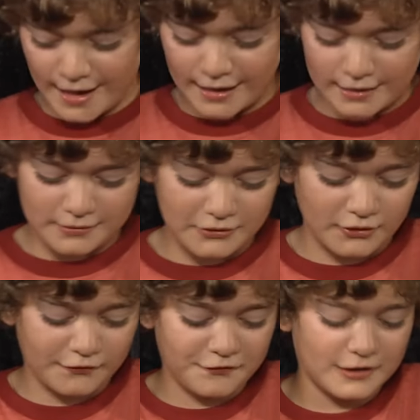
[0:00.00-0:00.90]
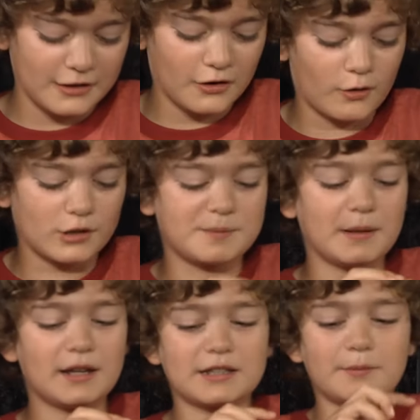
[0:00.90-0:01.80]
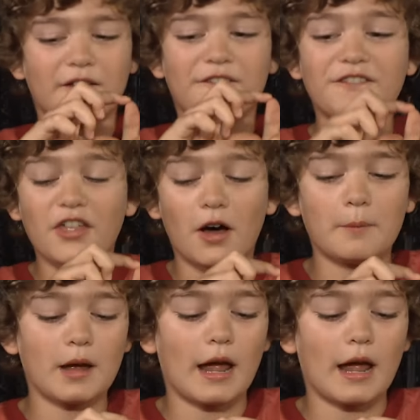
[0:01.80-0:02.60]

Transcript: and their feet are as big as my thumb